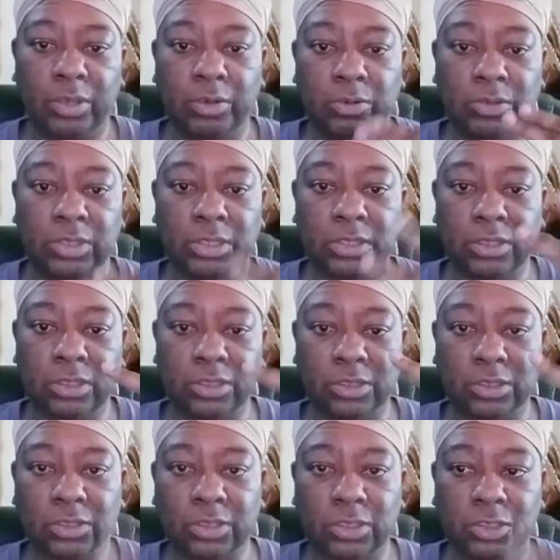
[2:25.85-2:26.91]
It was just
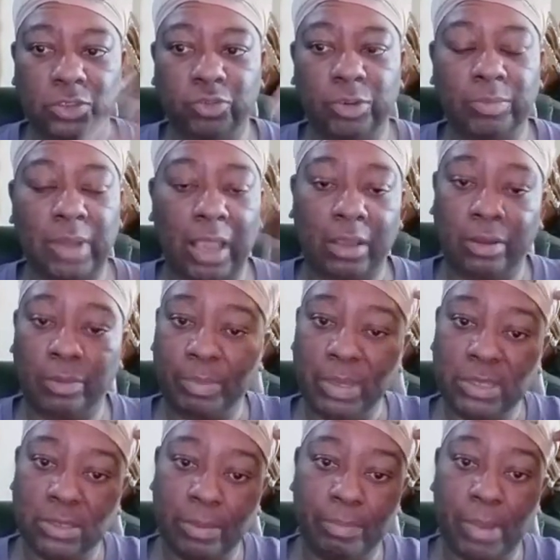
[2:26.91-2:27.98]
a strip like a
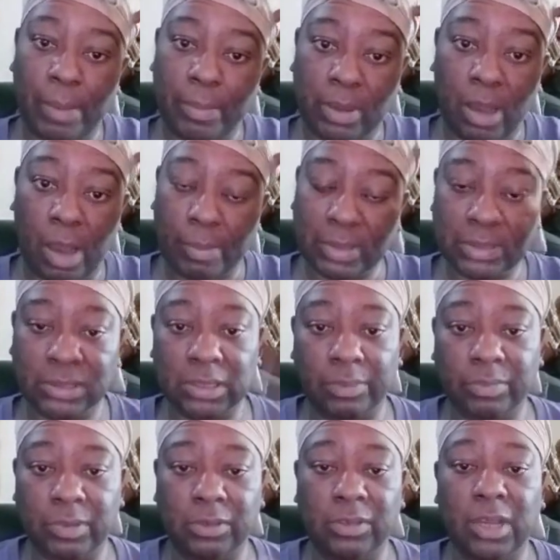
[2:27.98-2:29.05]
piece of bubble gum or
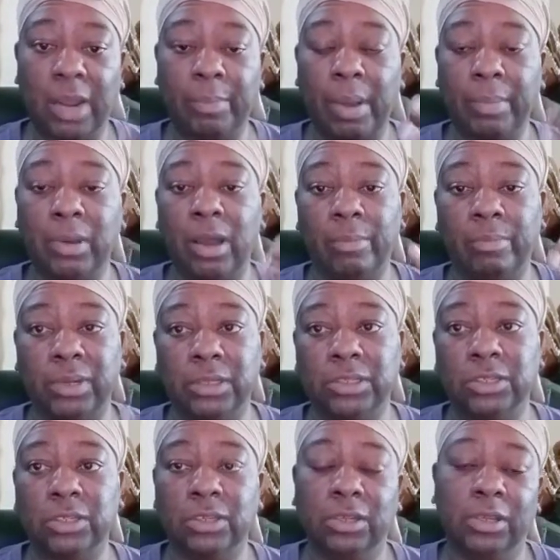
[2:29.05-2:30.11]
something. Not bubble gum,
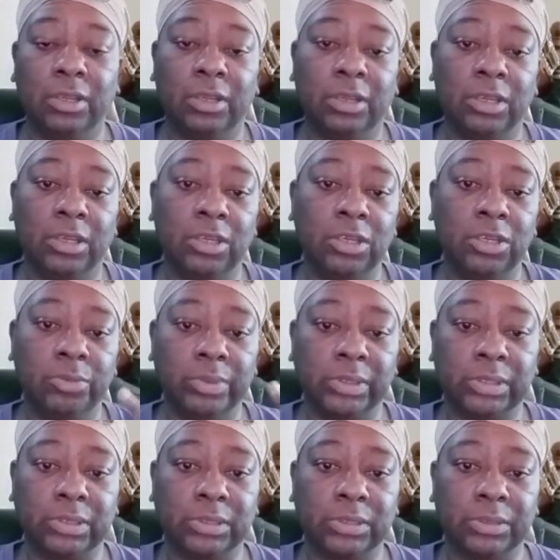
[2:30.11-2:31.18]
but it
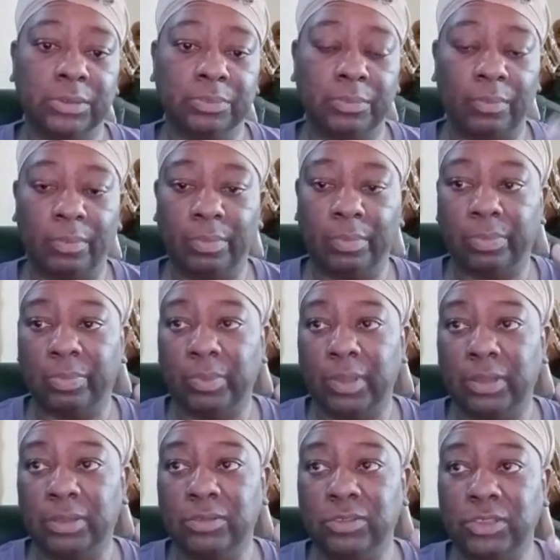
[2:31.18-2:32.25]
was
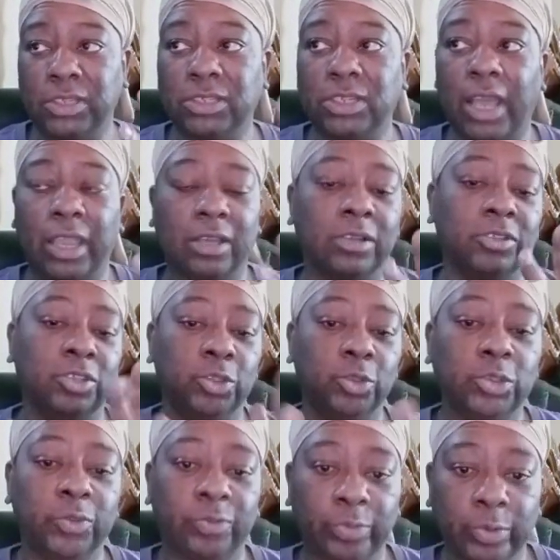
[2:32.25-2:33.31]
just like
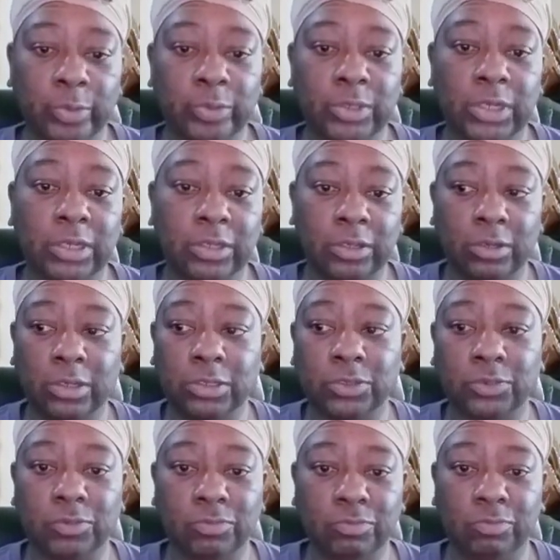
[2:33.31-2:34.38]
juicy fruit, the
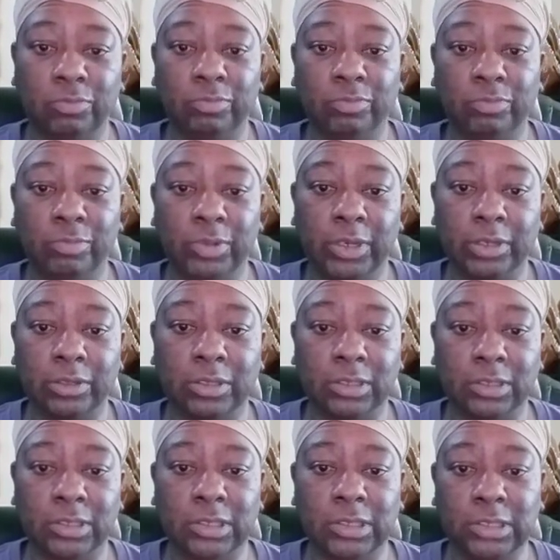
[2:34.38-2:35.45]

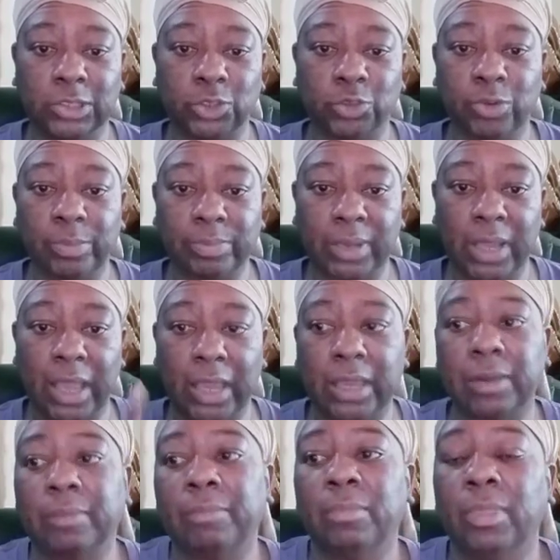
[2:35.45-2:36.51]
little strip
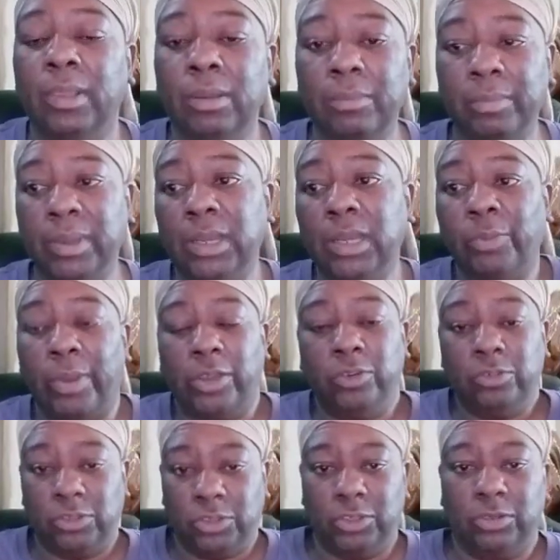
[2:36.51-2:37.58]
kind. But
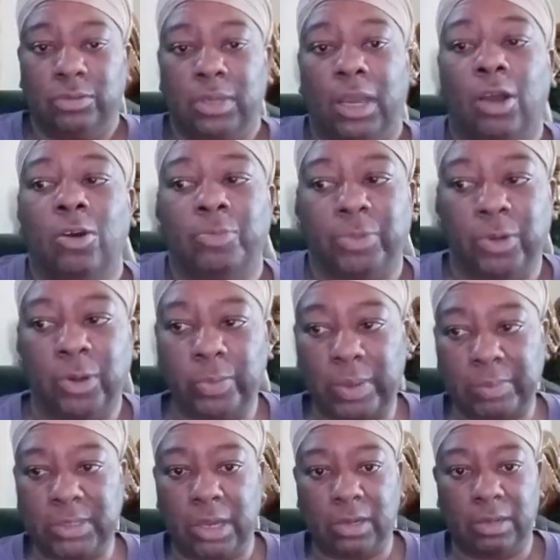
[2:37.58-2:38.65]
anyway, I hope you know what
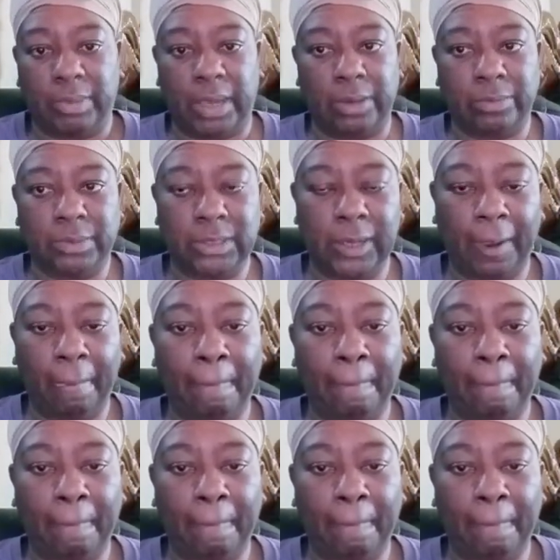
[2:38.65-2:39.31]
I'm talking about.